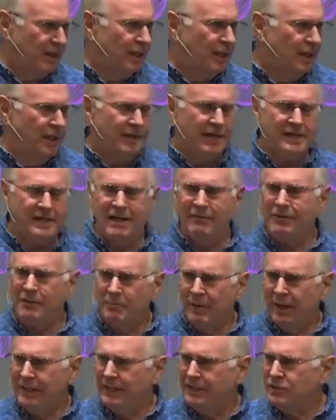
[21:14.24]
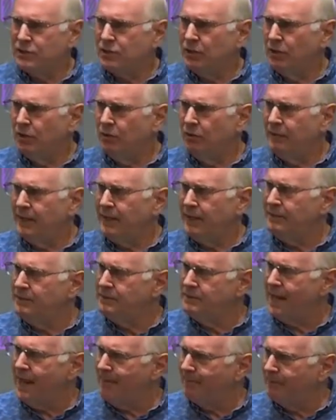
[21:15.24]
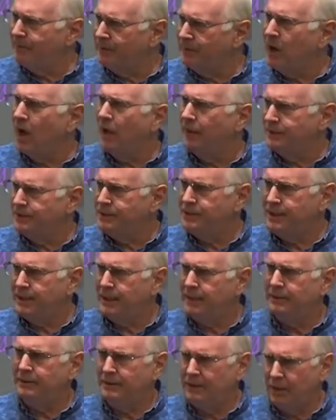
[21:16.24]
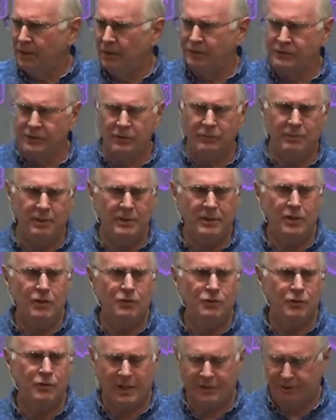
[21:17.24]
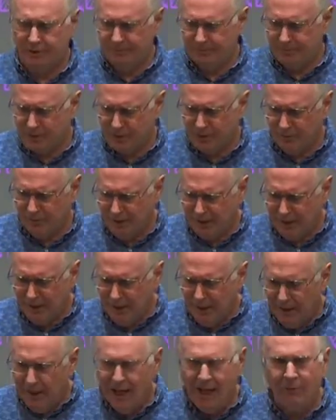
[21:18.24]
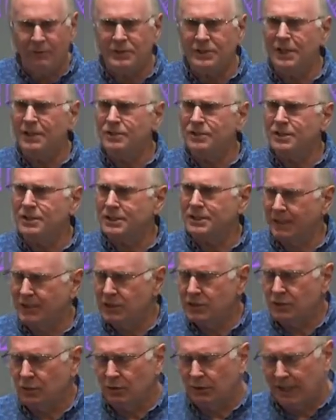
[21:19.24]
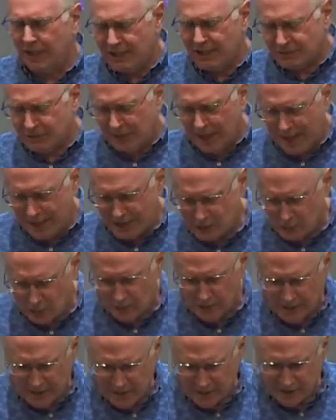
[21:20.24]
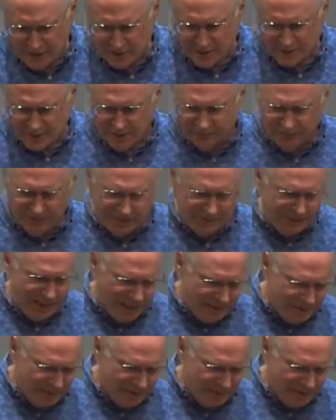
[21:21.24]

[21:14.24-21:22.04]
They didn't have any money, so they tapped the college kid, you know, to be the youth director. So I would teach the Sunday school class for the high school kids and stuff like that.